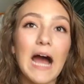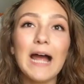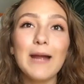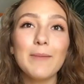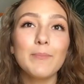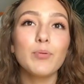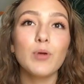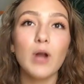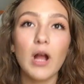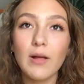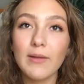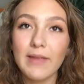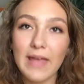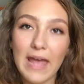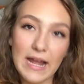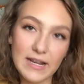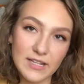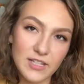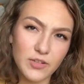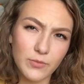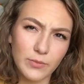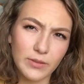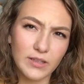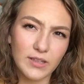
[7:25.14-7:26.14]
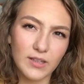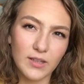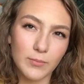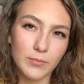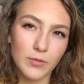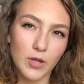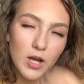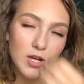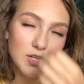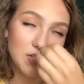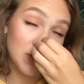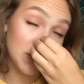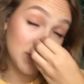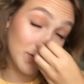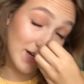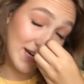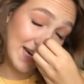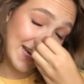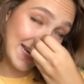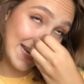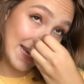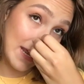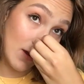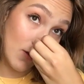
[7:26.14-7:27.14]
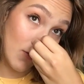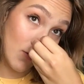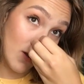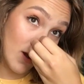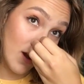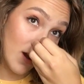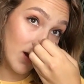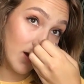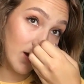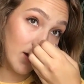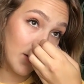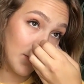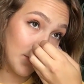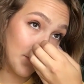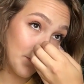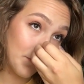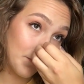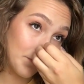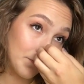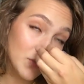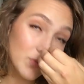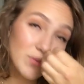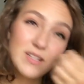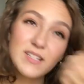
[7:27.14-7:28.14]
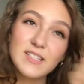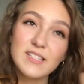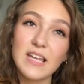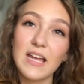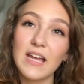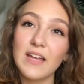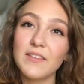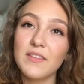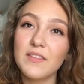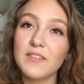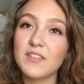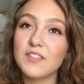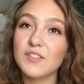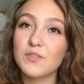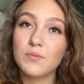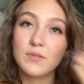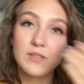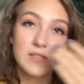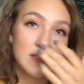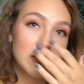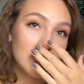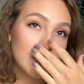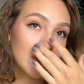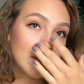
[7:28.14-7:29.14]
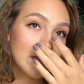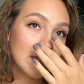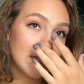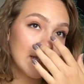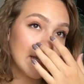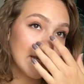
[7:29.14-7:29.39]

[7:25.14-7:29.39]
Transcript: I'm probably acting really obnoxious right now. It's really sad that this was literally